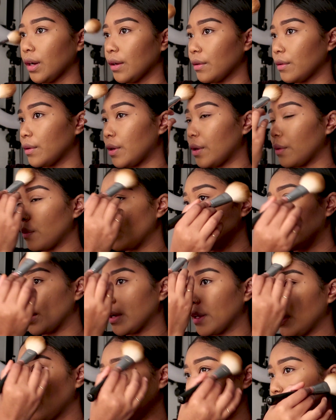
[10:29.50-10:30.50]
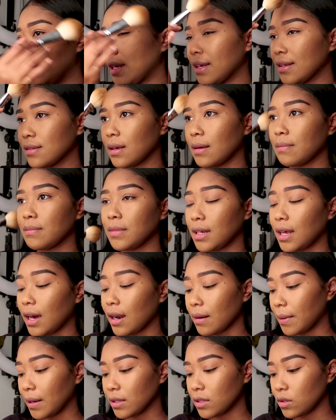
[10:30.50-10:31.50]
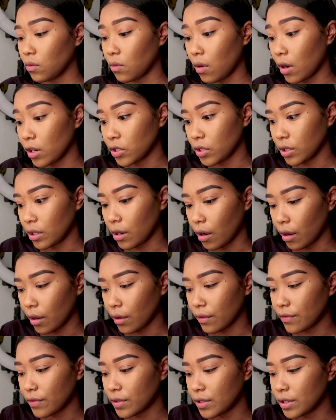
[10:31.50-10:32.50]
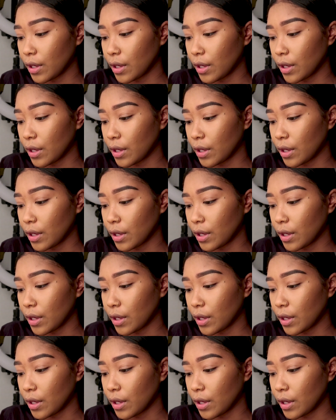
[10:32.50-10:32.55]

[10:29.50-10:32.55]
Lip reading: I don't know why. Because I'm not about to wash it off.